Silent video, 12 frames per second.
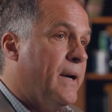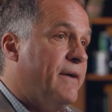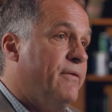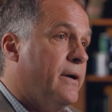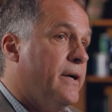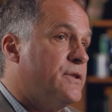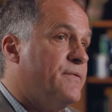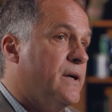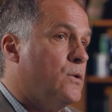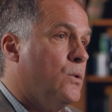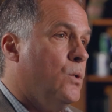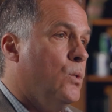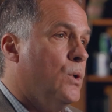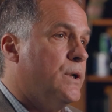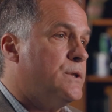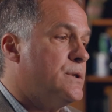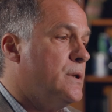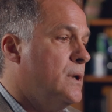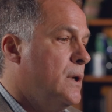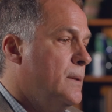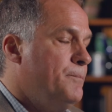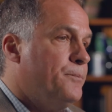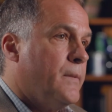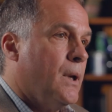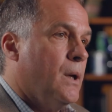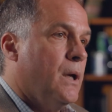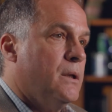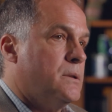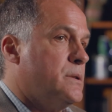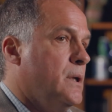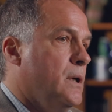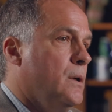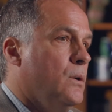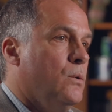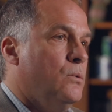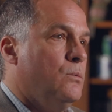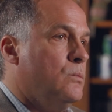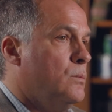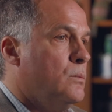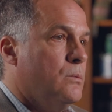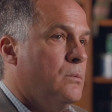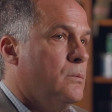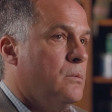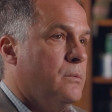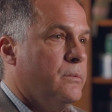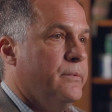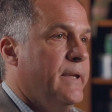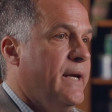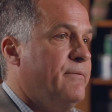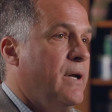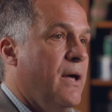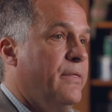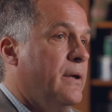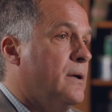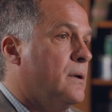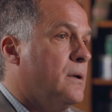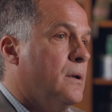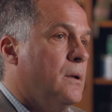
by various federal courts. And so they have nothing.